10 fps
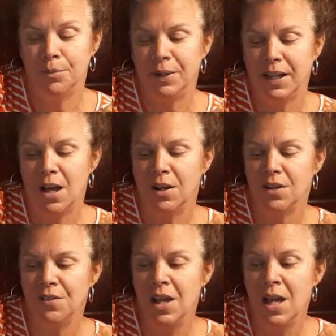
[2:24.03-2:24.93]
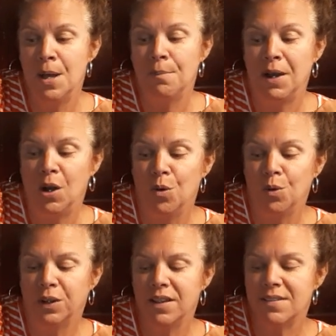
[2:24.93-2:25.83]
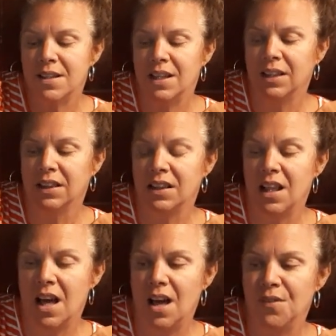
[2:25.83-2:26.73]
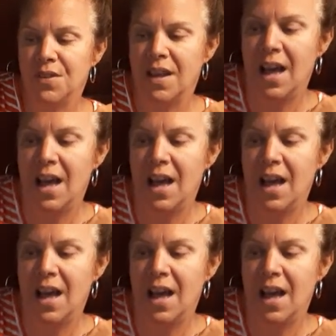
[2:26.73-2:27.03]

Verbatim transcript: pick out of. My oldest loves